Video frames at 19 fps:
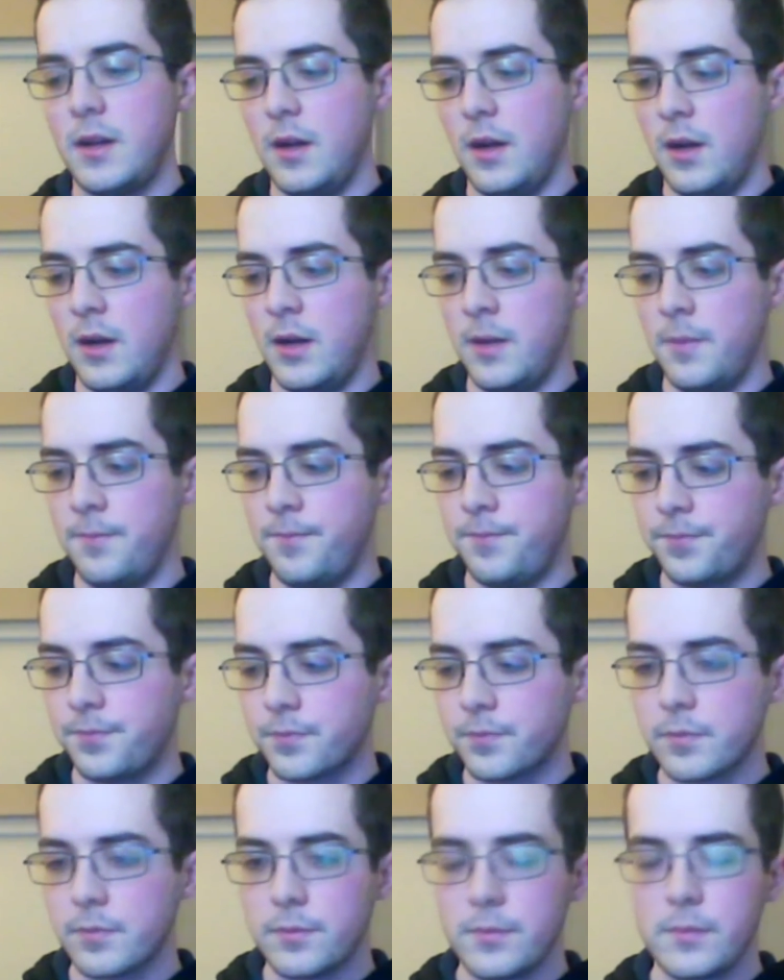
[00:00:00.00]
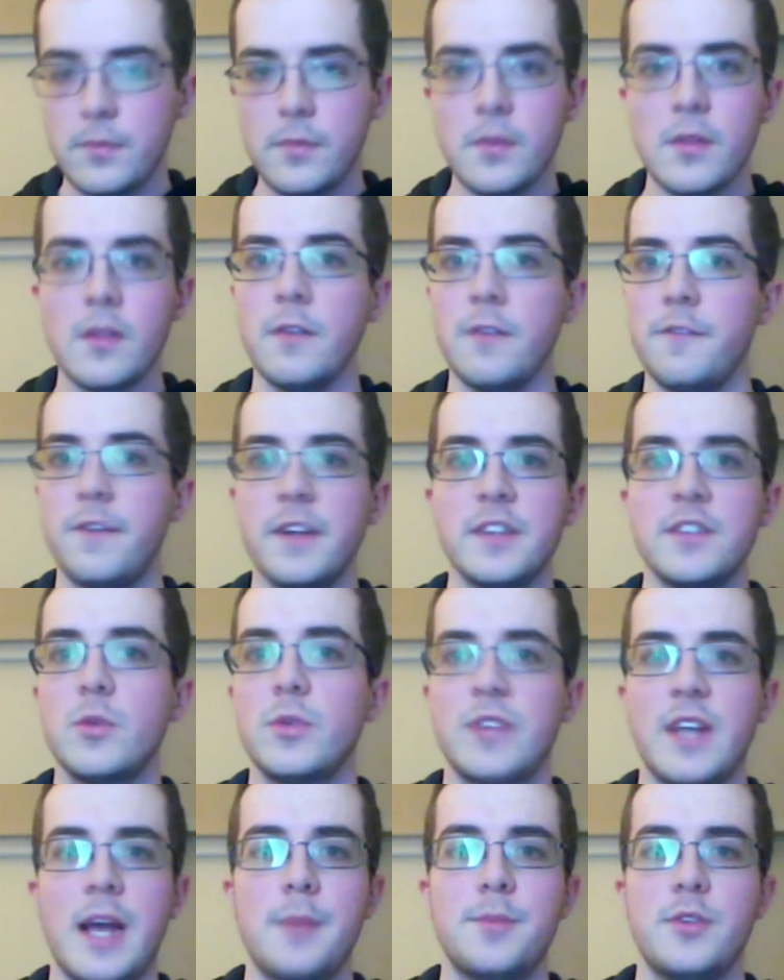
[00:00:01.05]

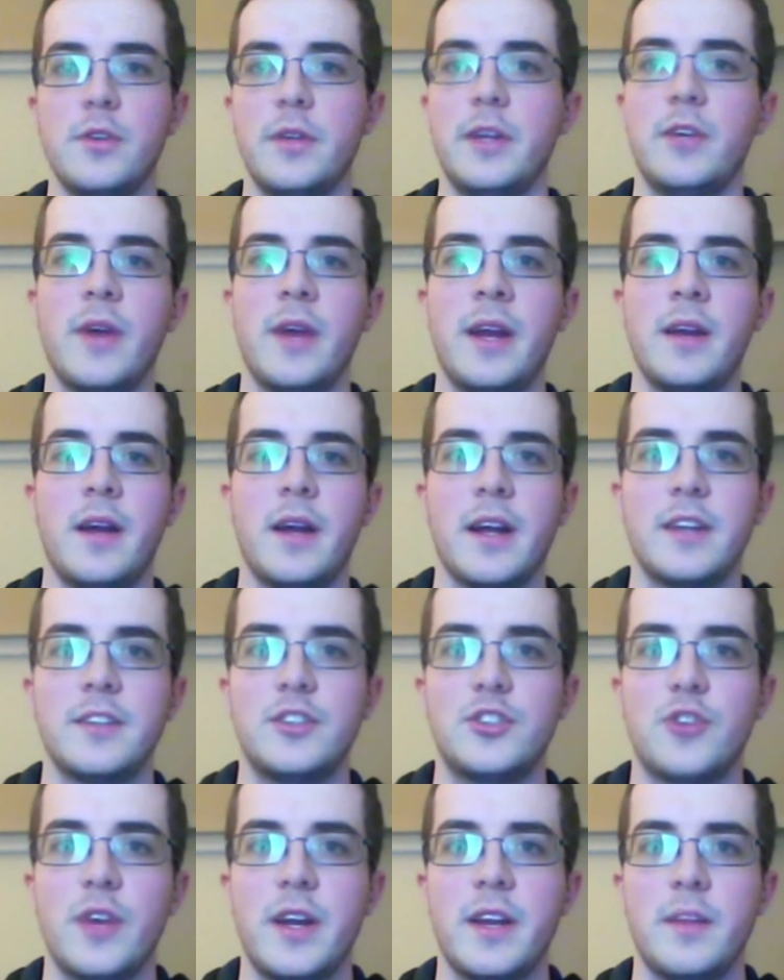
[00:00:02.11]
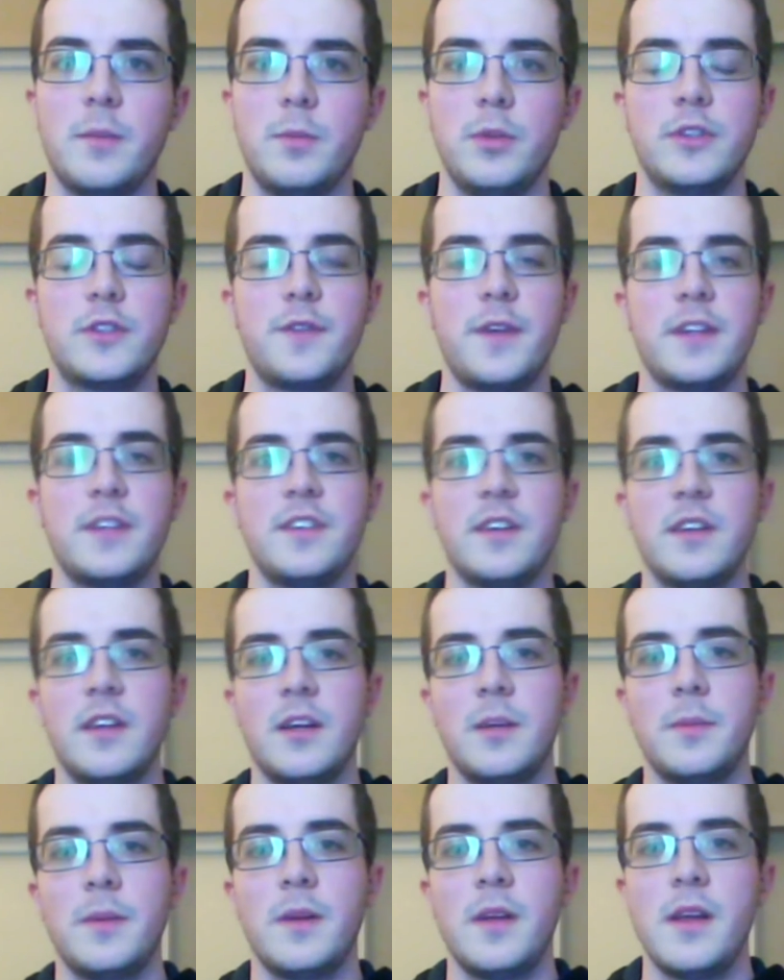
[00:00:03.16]
Fencing was absolutely great. I got to train at Blues Fencing
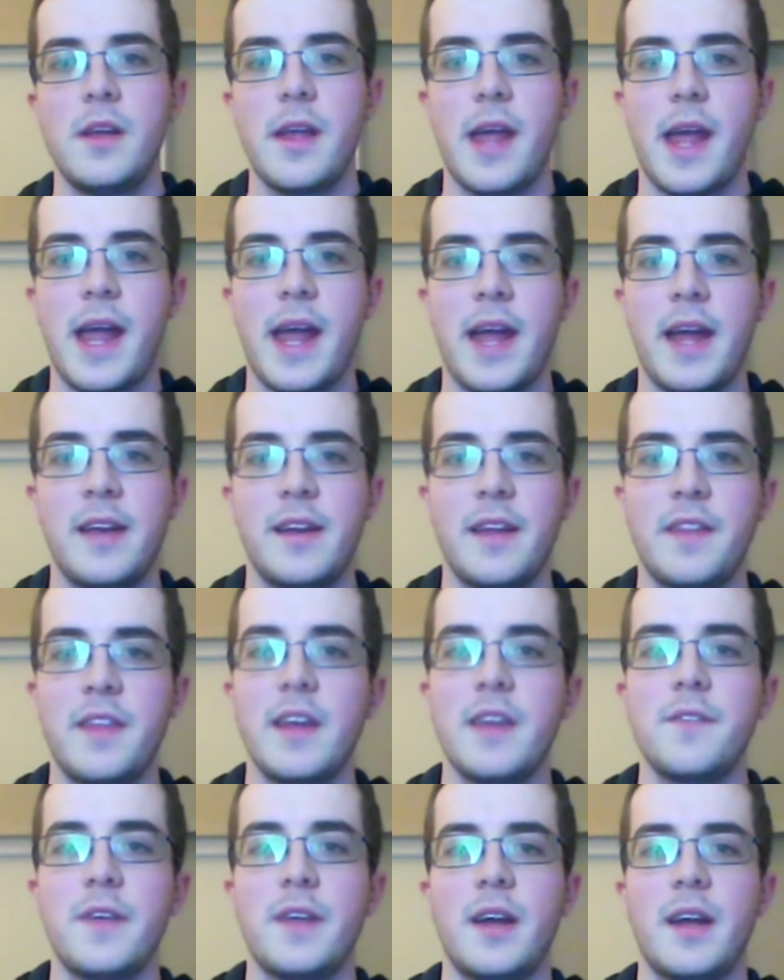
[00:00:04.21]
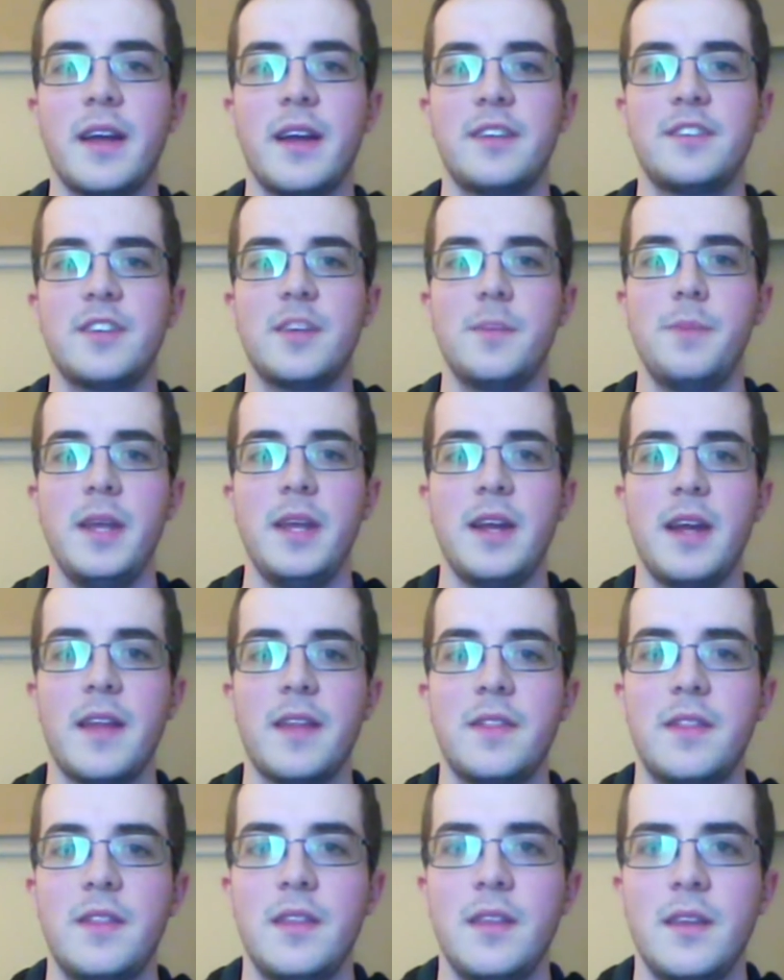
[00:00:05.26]
Club, and at the end of it, I got to compete
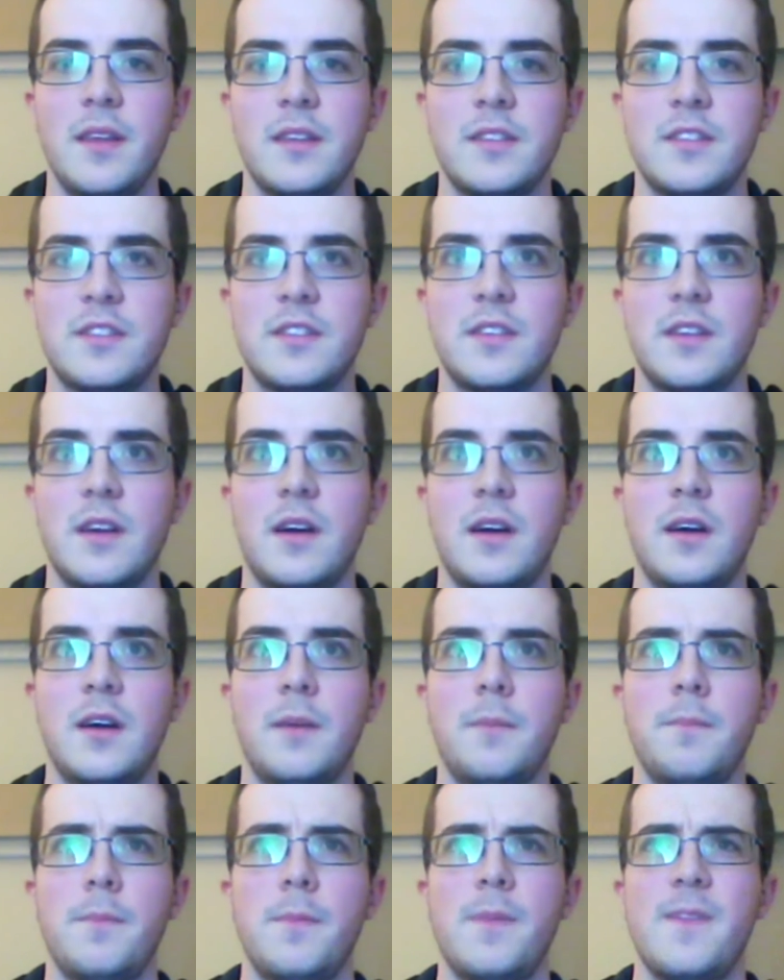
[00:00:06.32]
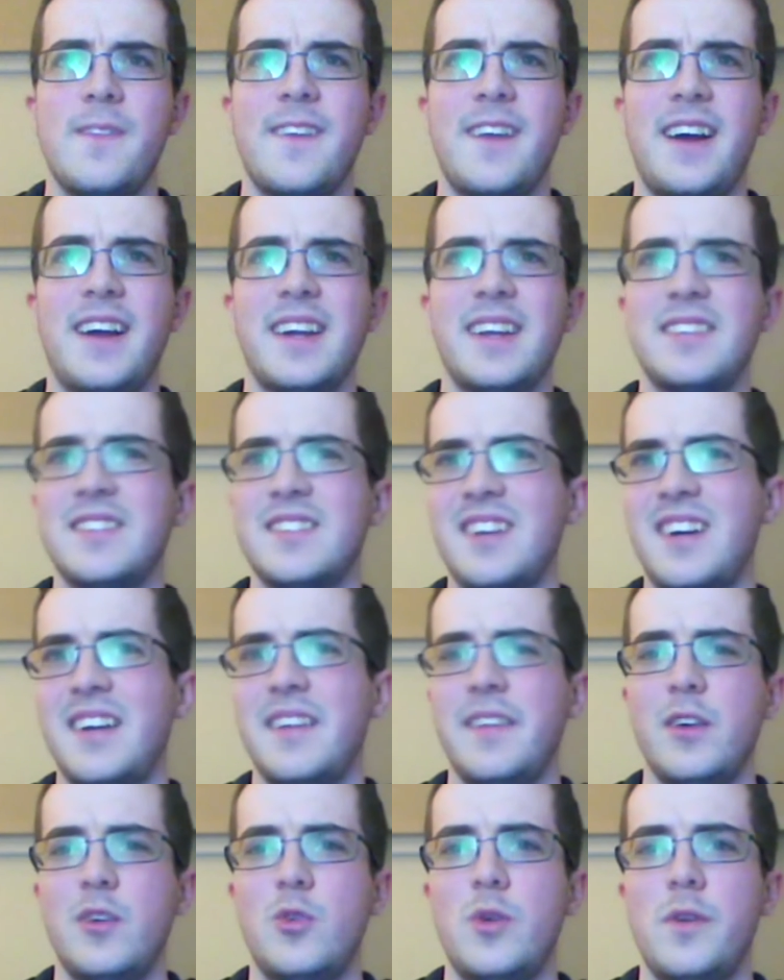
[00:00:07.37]
at this, I guess,
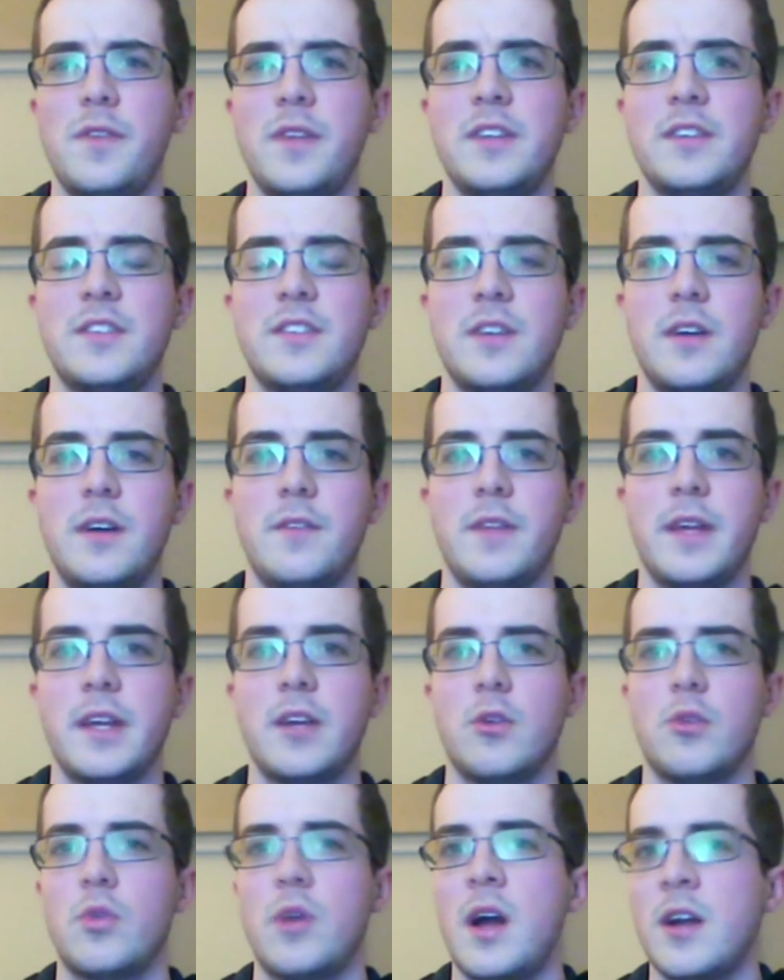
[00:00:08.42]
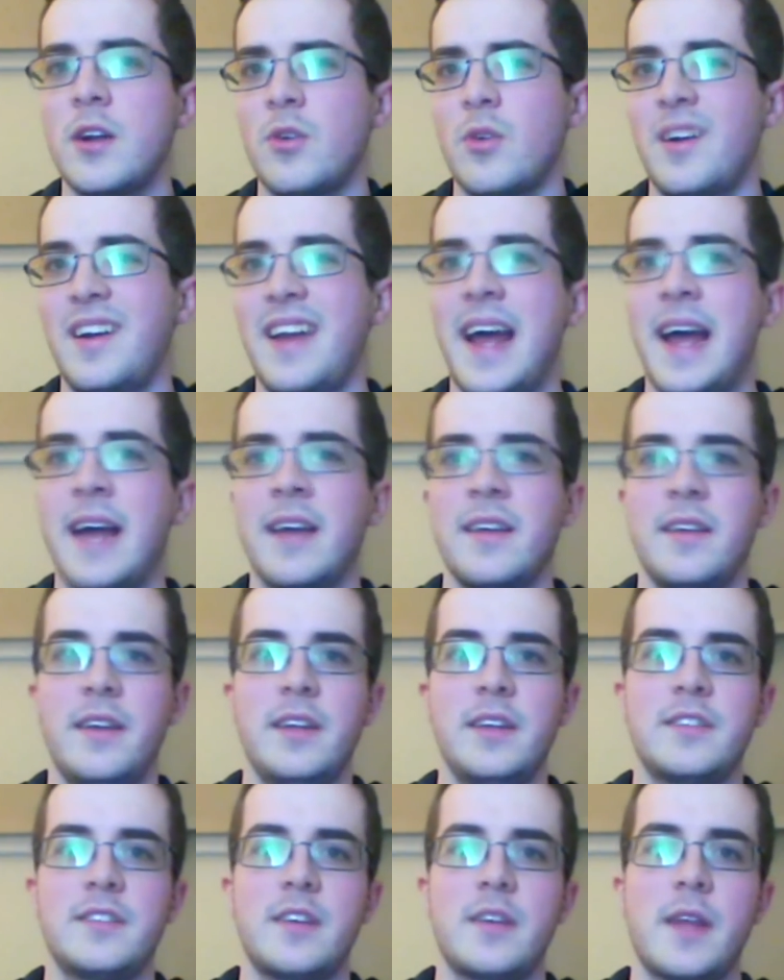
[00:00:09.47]
kind of the equivalent of like a ROC or a NAC
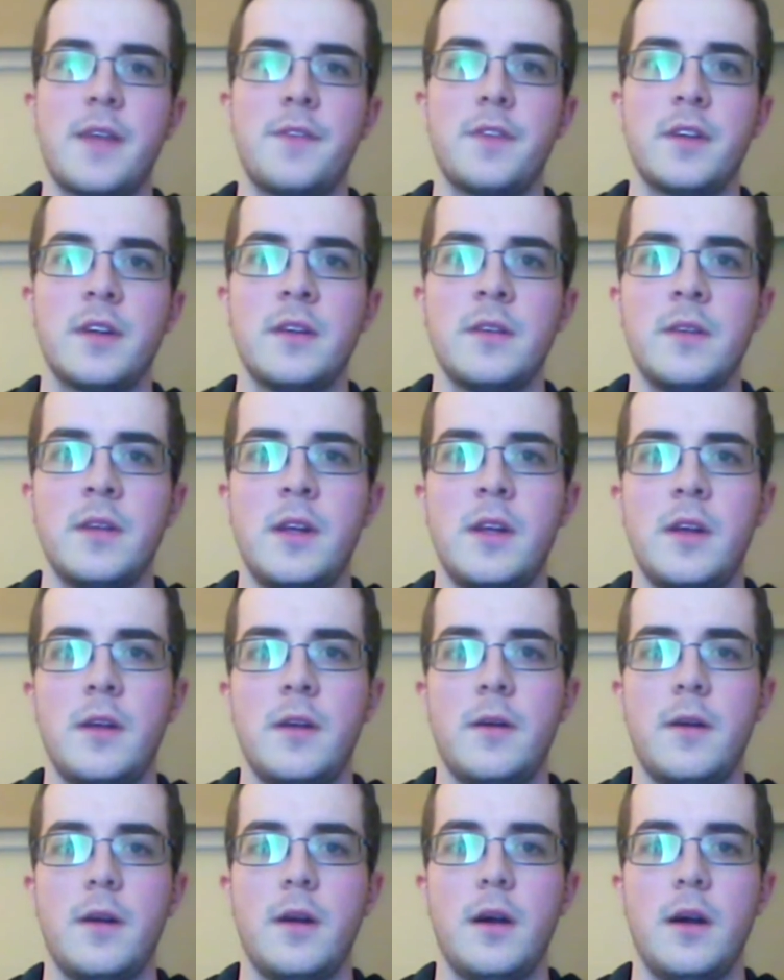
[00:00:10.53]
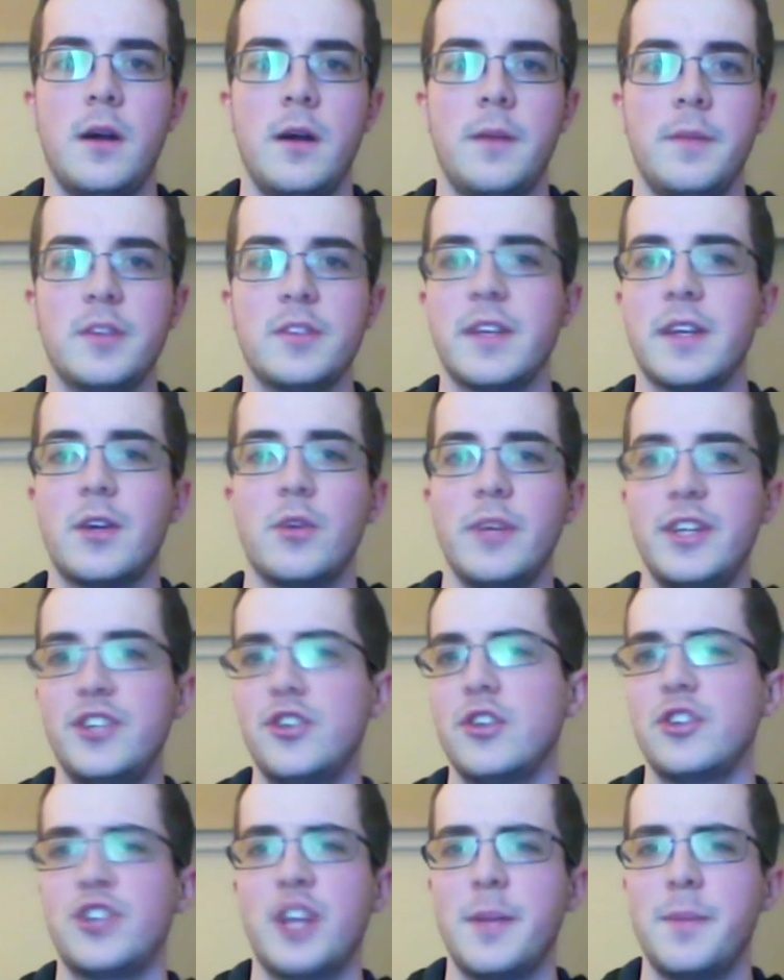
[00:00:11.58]
in South Africa. It was like a
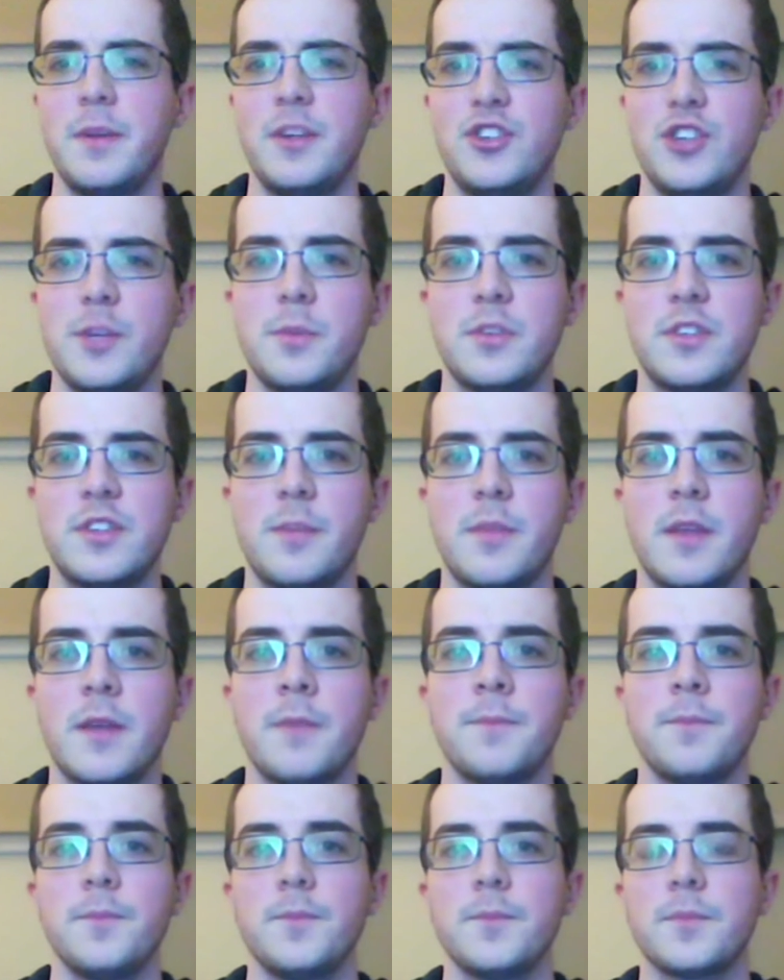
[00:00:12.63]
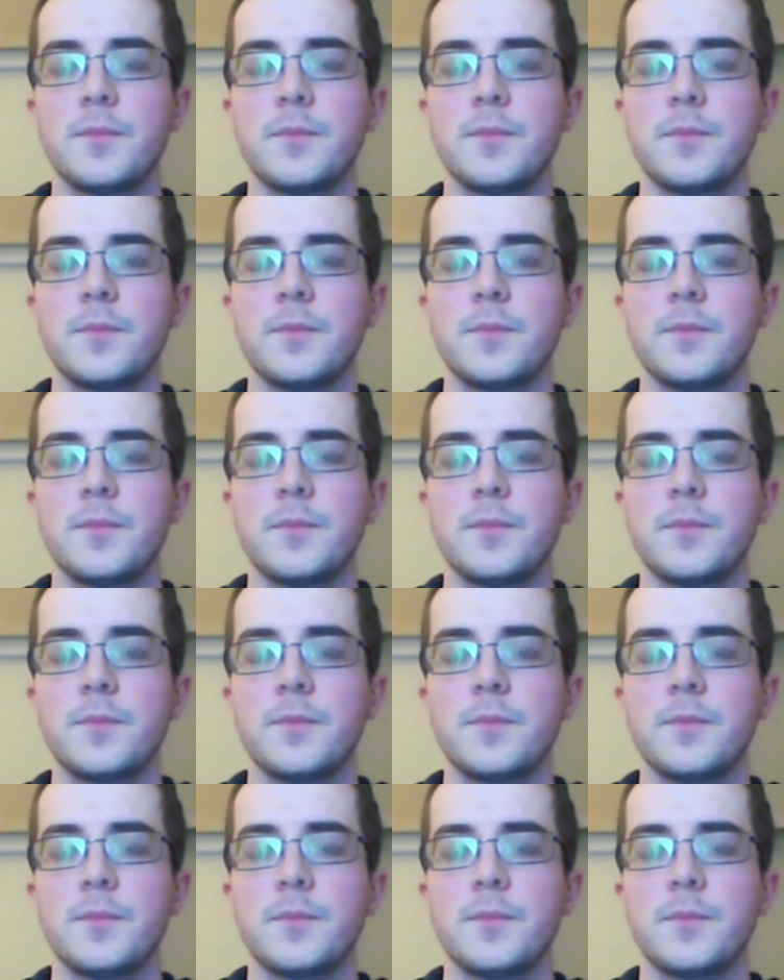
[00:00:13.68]
regional championship or something.